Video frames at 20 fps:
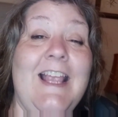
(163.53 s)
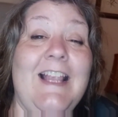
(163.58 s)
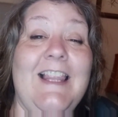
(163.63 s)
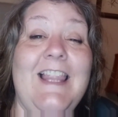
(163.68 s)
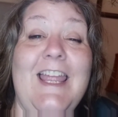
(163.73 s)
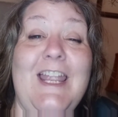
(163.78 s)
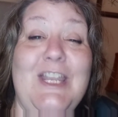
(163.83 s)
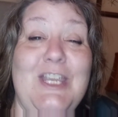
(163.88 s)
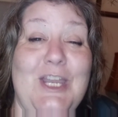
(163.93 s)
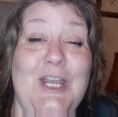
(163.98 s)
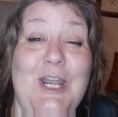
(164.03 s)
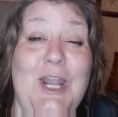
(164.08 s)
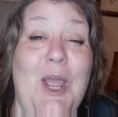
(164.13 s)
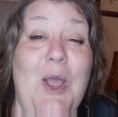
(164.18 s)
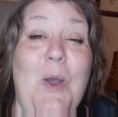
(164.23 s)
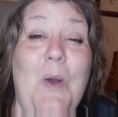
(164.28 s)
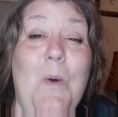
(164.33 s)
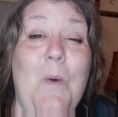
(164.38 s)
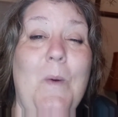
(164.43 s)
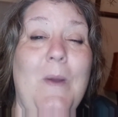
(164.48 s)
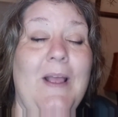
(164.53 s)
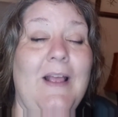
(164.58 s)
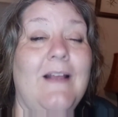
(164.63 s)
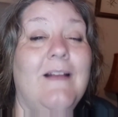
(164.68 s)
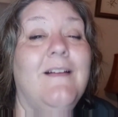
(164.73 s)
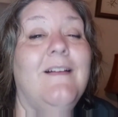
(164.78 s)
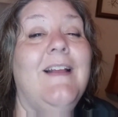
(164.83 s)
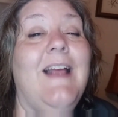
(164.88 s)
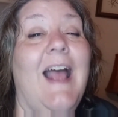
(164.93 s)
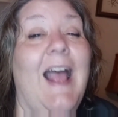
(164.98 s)
letting you know
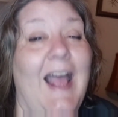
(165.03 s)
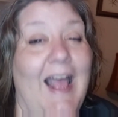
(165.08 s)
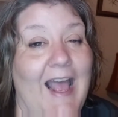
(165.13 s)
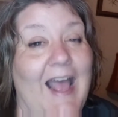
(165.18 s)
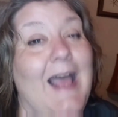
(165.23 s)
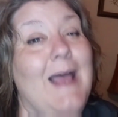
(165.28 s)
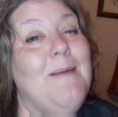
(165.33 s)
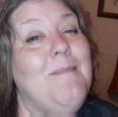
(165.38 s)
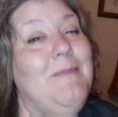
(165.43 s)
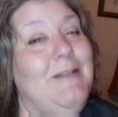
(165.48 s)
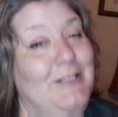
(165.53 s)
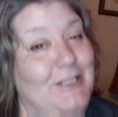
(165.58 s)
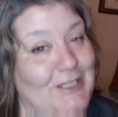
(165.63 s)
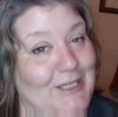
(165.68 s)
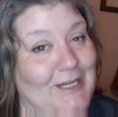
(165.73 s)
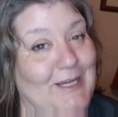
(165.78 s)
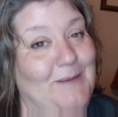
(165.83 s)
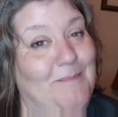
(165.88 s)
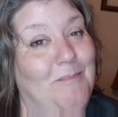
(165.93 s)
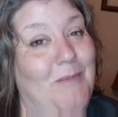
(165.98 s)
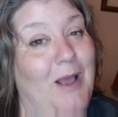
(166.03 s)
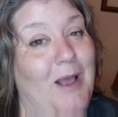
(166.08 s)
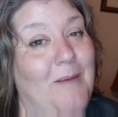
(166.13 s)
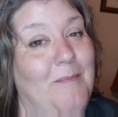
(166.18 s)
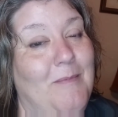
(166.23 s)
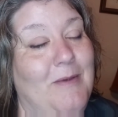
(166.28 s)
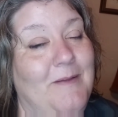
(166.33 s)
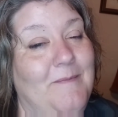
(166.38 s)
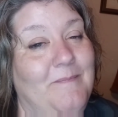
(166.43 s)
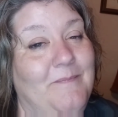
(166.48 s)
I'm a chicken
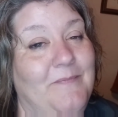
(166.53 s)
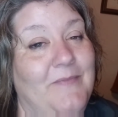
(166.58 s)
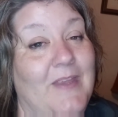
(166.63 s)
mama.